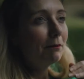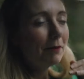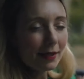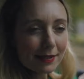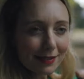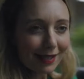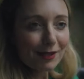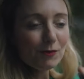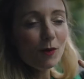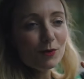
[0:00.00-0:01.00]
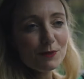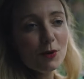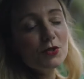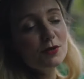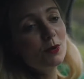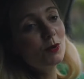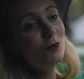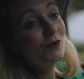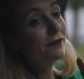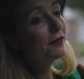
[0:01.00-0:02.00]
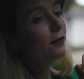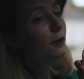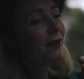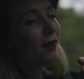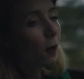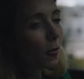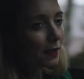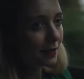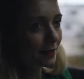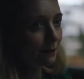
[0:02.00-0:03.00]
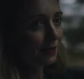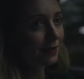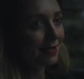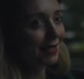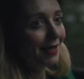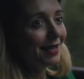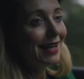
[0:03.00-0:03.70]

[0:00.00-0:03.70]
By seeing what was possible, if you look beyond the disability,